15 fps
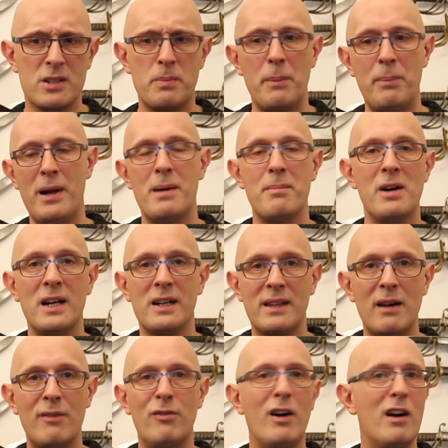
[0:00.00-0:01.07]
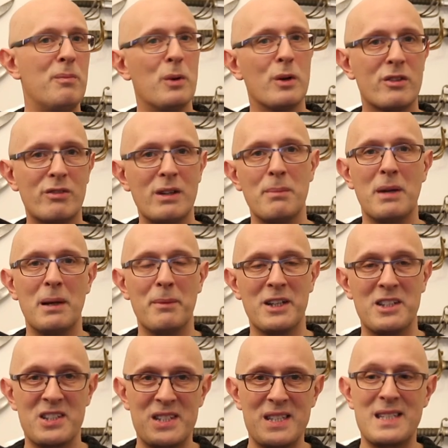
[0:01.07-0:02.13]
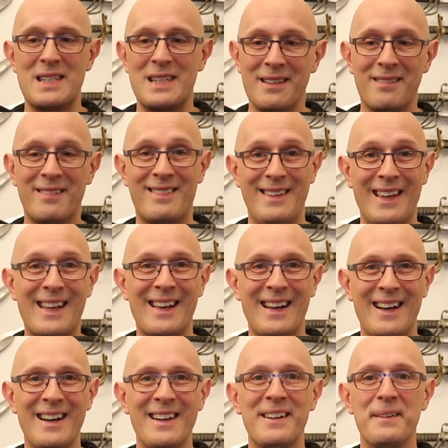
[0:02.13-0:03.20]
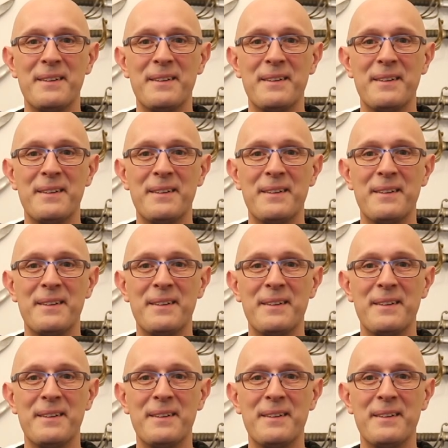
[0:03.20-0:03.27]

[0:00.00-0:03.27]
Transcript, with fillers: But bear in mind that 5.3 millimeters is still thicker